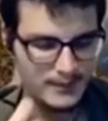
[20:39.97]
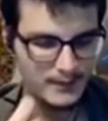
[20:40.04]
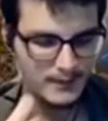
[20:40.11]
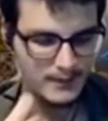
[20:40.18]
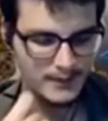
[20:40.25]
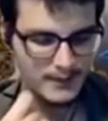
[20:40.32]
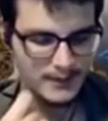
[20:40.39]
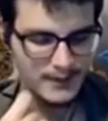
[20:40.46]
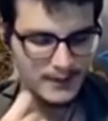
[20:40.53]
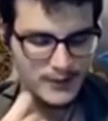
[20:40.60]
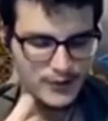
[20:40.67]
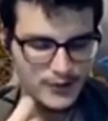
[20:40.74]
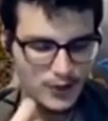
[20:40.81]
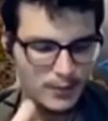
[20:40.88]
there's
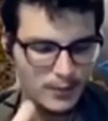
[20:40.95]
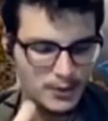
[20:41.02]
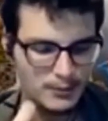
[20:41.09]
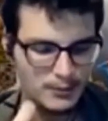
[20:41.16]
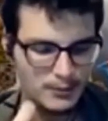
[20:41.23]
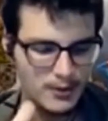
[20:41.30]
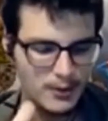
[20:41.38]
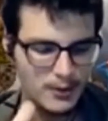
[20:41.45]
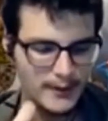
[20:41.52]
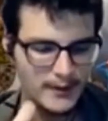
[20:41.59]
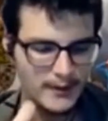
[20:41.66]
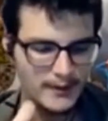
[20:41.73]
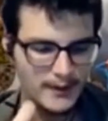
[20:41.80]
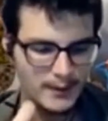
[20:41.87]
so much more going
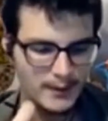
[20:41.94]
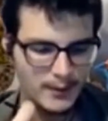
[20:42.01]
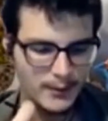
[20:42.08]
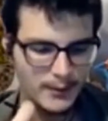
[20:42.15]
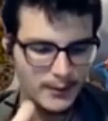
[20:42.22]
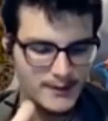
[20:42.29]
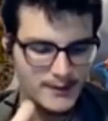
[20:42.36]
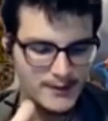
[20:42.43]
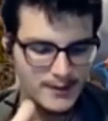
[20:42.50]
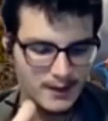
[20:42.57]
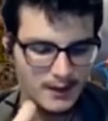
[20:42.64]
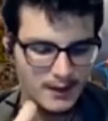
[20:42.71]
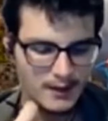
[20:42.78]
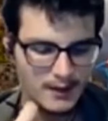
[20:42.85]
on than what we can
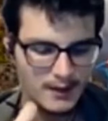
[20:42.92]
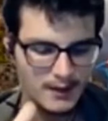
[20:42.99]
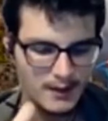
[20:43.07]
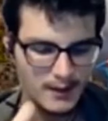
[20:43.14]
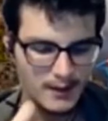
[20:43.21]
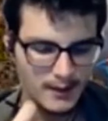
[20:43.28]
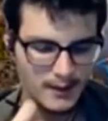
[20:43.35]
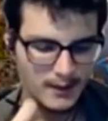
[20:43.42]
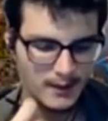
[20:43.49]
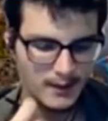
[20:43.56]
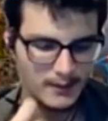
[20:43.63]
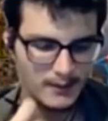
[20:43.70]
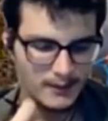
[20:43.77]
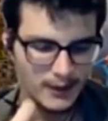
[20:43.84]
see.
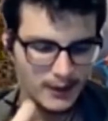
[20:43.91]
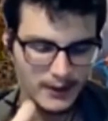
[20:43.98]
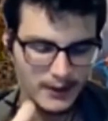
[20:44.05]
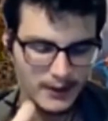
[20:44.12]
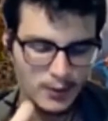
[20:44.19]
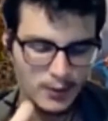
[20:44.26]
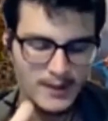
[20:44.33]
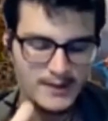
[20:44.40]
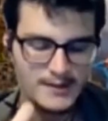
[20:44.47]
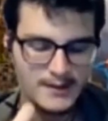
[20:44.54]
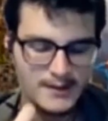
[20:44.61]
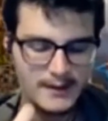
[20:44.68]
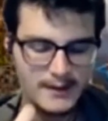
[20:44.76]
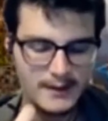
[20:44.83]
A quick
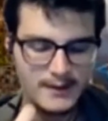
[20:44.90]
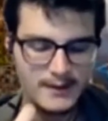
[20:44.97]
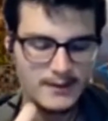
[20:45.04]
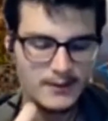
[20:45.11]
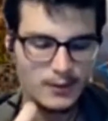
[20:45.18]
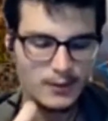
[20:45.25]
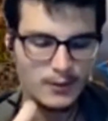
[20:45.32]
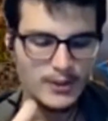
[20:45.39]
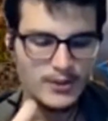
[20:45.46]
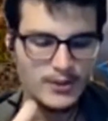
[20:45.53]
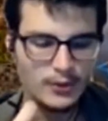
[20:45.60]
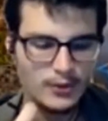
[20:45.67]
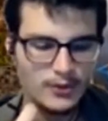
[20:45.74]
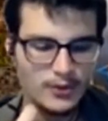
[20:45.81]
example, we
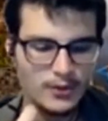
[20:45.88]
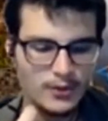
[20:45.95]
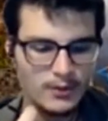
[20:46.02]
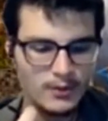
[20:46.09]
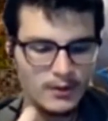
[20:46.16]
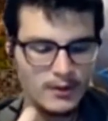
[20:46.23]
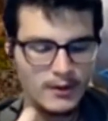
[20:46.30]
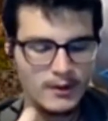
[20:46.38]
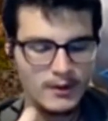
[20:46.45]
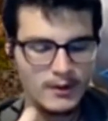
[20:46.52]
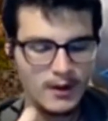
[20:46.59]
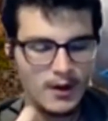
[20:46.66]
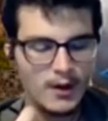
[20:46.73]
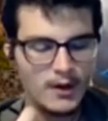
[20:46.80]
don't know
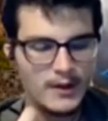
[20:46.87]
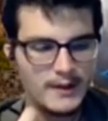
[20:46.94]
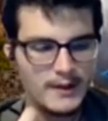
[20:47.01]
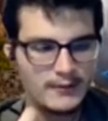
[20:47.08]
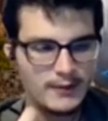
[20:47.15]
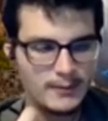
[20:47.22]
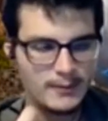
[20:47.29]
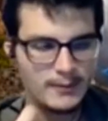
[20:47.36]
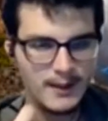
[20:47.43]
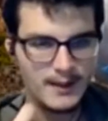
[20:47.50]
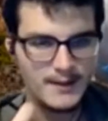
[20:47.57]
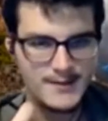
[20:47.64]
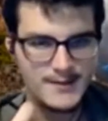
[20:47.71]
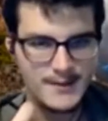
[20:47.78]
all the different
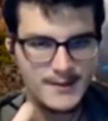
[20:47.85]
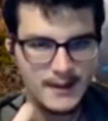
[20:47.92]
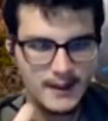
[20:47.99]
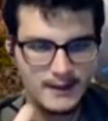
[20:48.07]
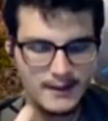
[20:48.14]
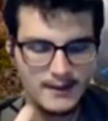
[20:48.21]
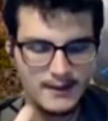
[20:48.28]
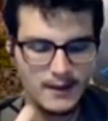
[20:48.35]
plants and